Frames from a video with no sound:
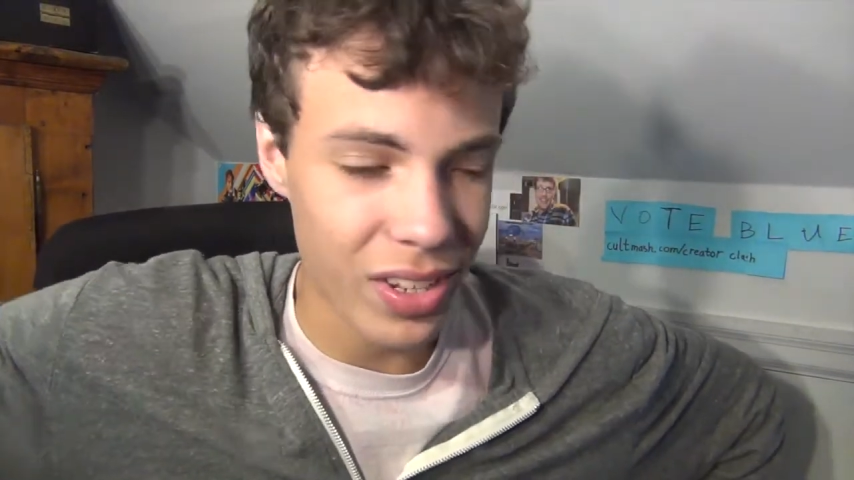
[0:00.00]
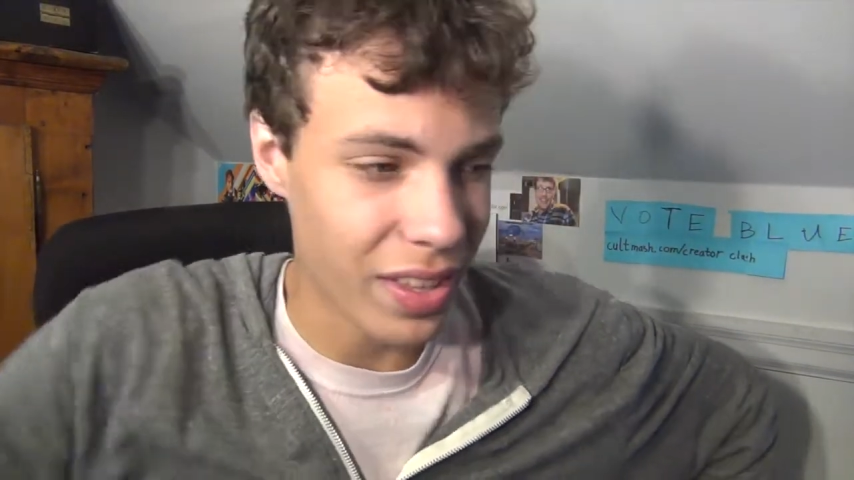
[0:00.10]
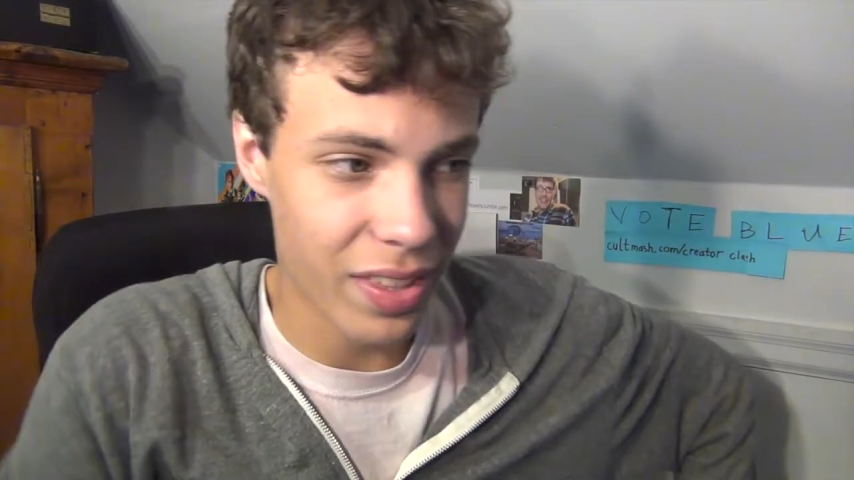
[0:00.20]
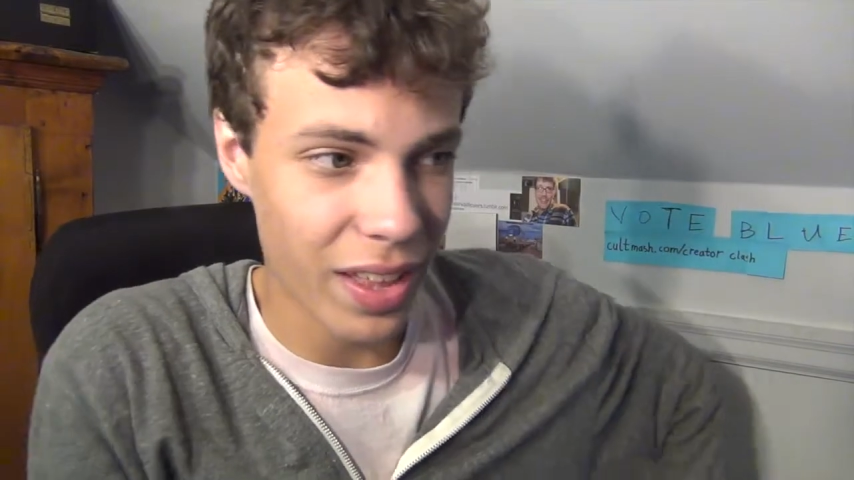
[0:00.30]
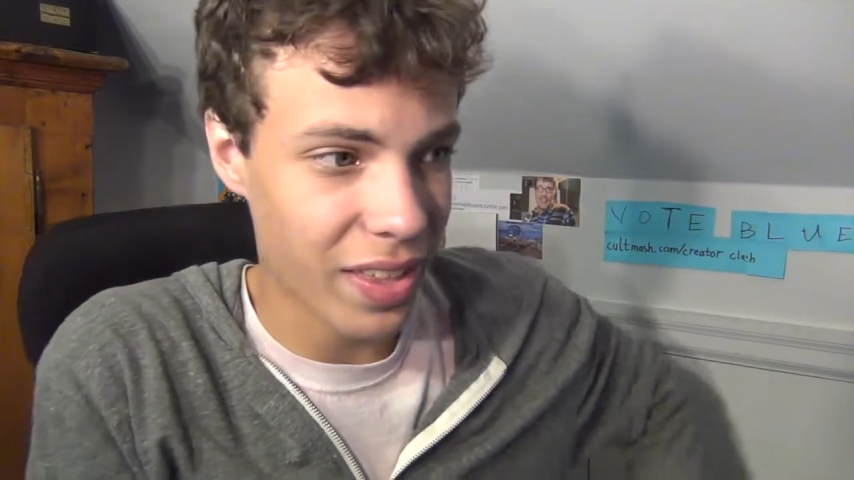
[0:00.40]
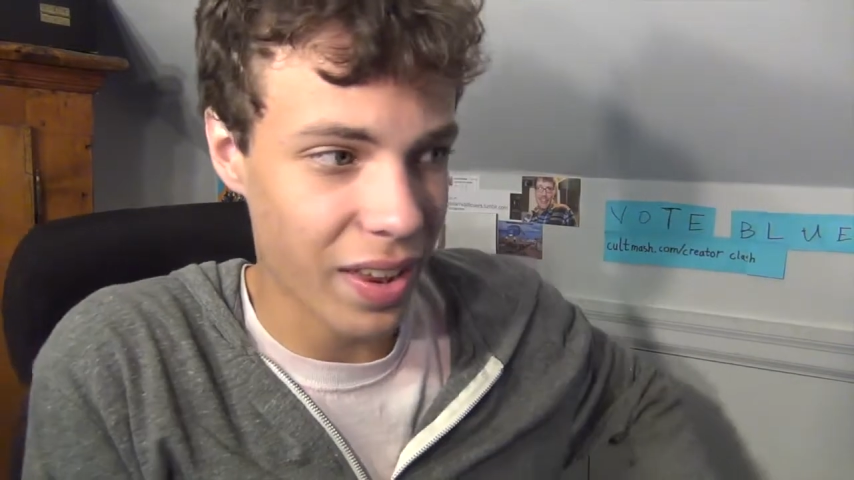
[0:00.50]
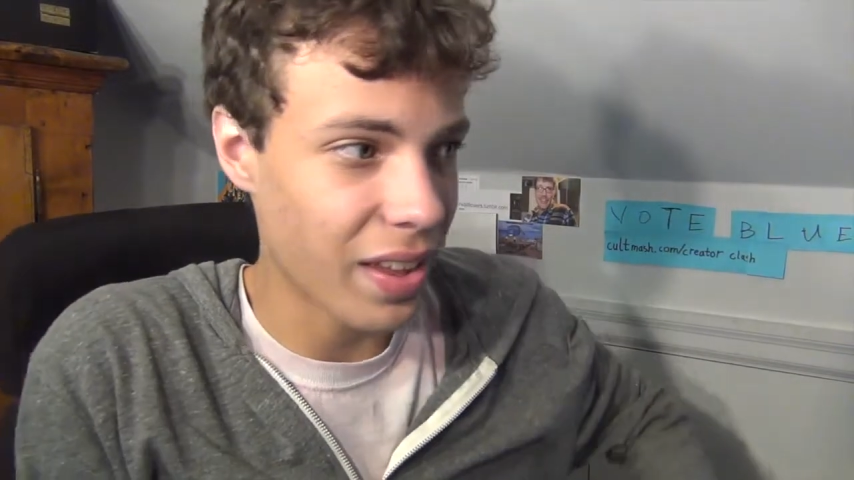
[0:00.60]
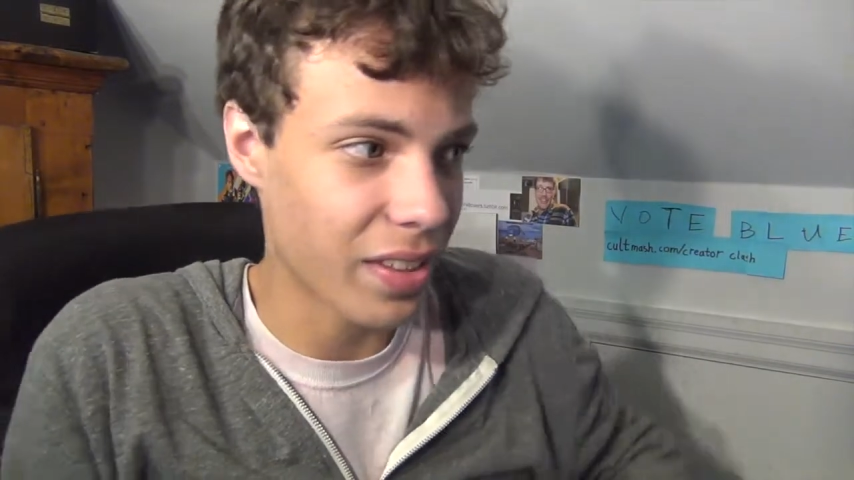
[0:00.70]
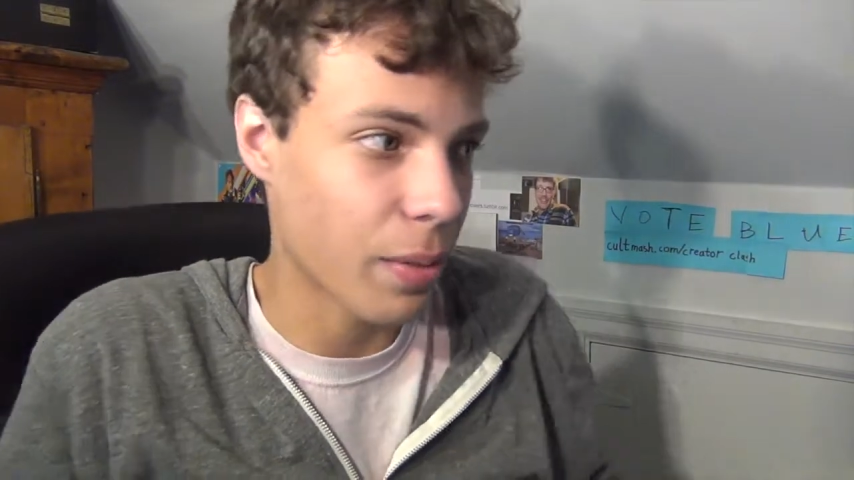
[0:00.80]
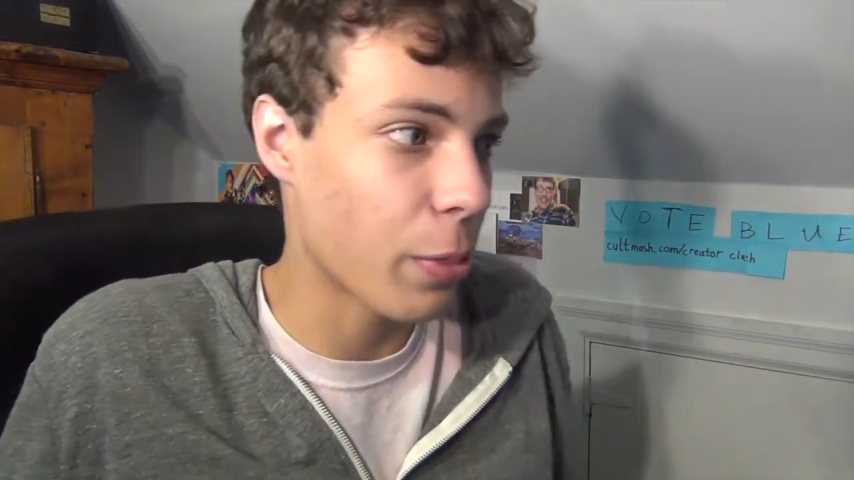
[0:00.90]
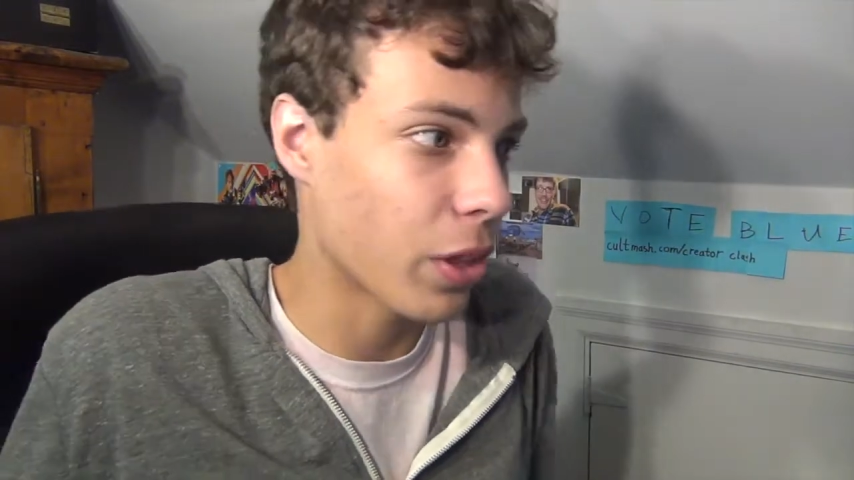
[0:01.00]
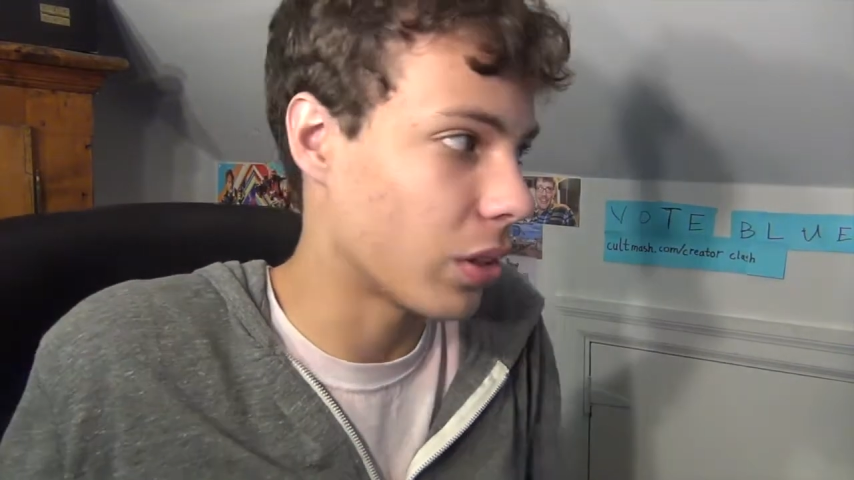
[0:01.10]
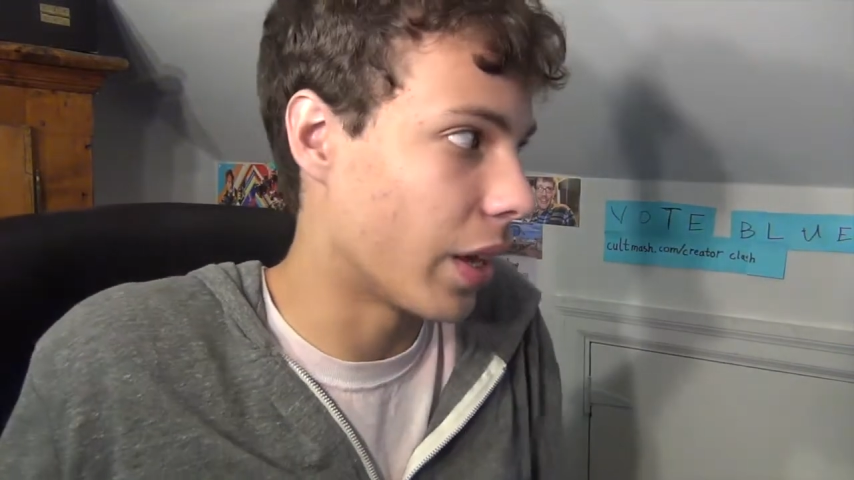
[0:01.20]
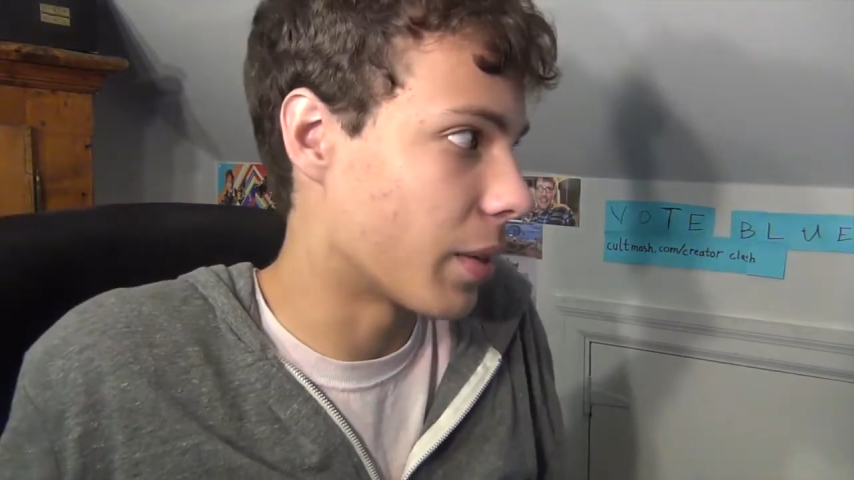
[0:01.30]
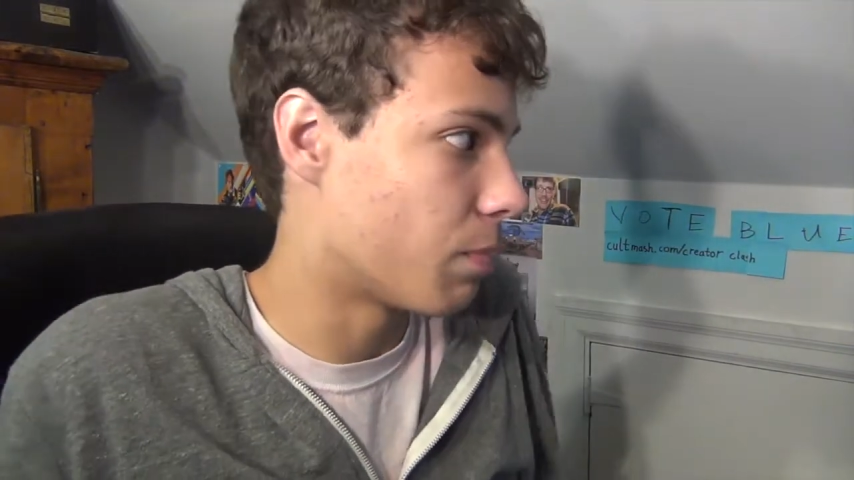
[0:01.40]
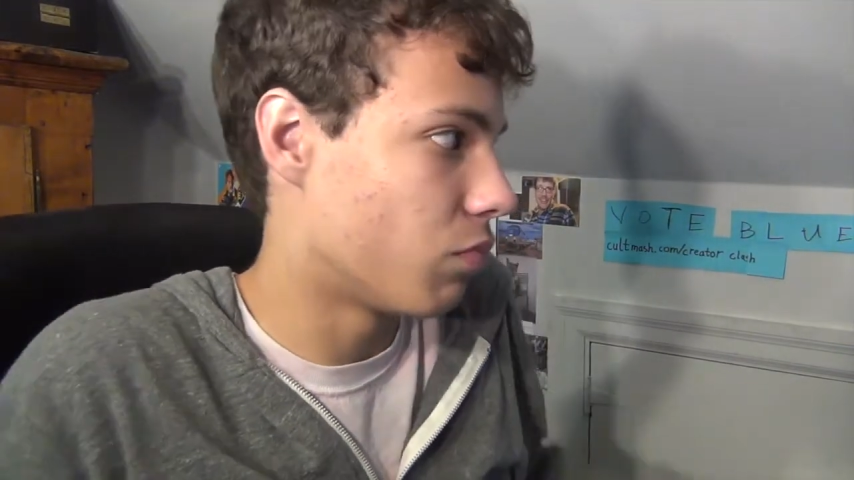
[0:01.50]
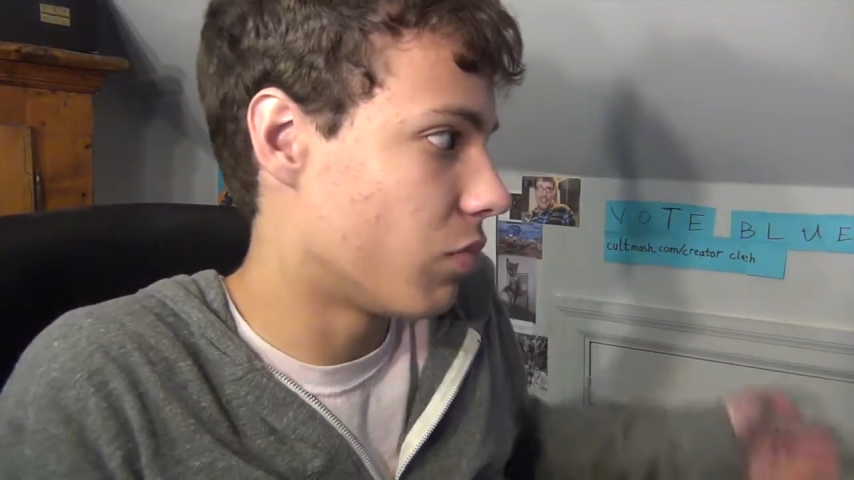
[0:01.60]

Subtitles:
and instead saying something like